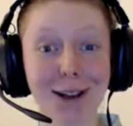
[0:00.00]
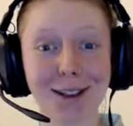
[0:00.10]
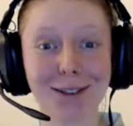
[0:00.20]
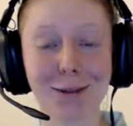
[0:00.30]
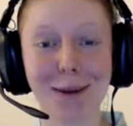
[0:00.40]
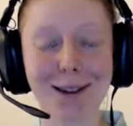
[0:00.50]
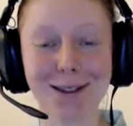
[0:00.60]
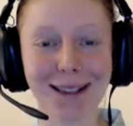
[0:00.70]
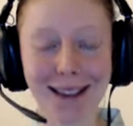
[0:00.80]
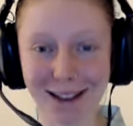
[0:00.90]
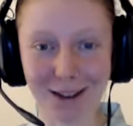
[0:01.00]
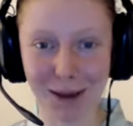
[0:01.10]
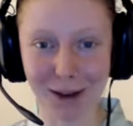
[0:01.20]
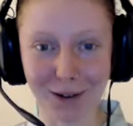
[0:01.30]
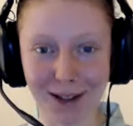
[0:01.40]
transformational
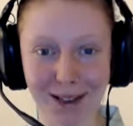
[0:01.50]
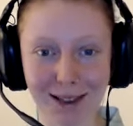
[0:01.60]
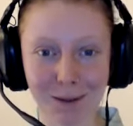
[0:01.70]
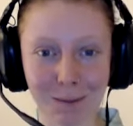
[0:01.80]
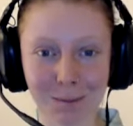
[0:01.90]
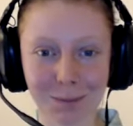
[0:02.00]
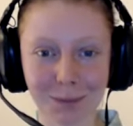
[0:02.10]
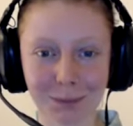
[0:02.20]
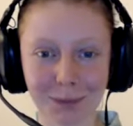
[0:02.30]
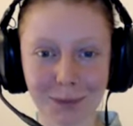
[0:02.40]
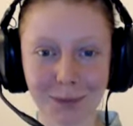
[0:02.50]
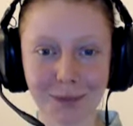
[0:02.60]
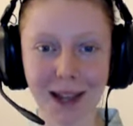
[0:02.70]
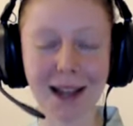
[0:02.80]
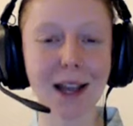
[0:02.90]
experience.
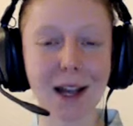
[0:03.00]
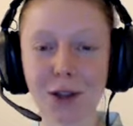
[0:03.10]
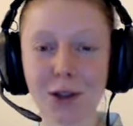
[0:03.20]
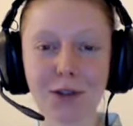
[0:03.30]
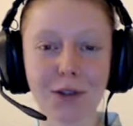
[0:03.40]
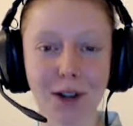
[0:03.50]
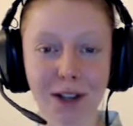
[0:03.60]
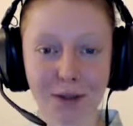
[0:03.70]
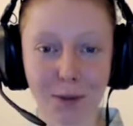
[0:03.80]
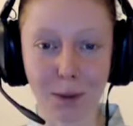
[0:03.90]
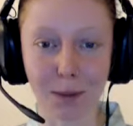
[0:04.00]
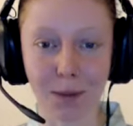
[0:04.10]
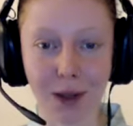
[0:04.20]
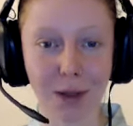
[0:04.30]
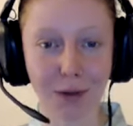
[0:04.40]
And I choose to transform
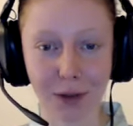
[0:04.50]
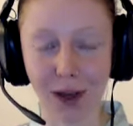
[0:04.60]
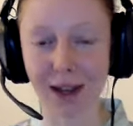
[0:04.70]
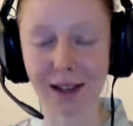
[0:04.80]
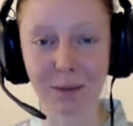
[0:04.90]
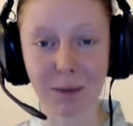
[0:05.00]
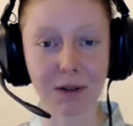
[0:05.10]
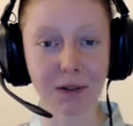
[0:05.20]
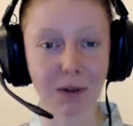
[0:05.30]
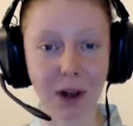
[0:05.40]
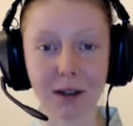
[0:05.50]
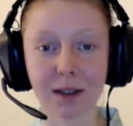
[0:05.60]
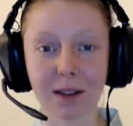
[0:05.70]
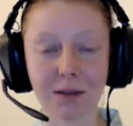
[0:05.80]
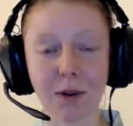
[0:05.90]
through that experience,
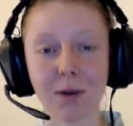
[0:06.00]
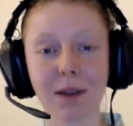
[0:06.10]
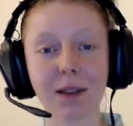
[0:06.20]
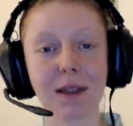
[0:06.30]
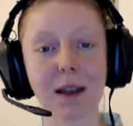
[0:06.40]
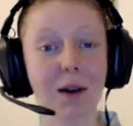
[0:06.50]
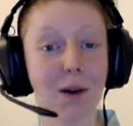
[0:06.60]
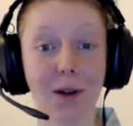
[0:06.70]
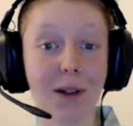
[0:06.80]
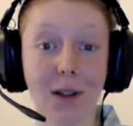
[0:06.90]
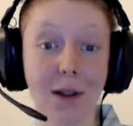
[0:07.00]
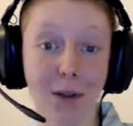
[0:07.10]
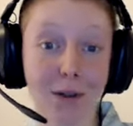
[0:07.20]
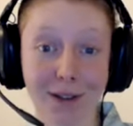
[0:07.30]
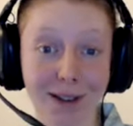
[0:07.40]
regardless of who is in the on
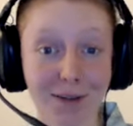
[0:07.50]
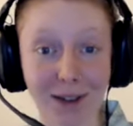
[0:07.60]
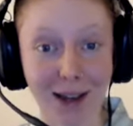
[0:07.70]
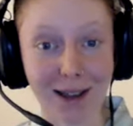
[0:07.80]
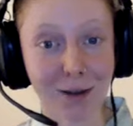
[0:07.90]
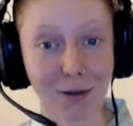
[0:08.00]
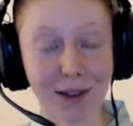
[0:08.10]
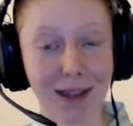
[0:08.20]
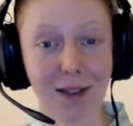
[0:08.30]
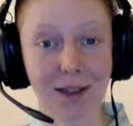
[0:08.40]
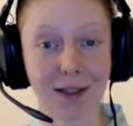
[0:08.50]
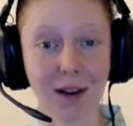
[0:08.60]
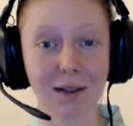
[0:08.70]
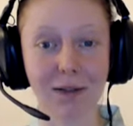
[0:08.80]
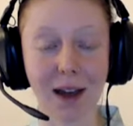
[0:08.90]
the receiving end or in the other
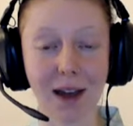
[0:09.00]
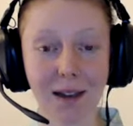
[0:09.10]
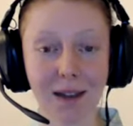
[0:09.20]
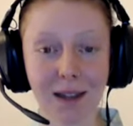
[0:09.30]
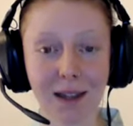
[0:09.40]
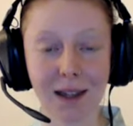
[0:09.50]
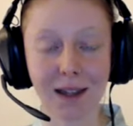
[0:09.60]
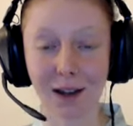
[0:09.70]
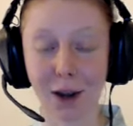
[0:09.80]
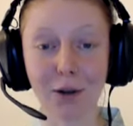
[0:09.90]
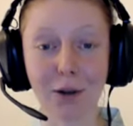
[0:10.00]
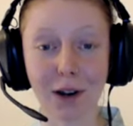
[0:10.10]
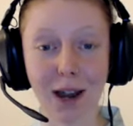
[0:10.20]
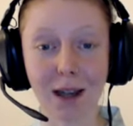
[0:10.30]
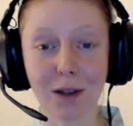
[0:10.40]
side of that
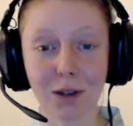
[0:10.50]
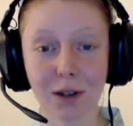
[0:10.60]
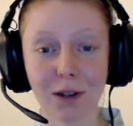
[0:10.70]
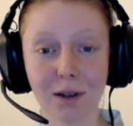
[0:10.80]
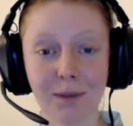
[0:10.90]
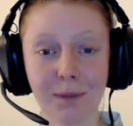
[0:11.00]
co-creation.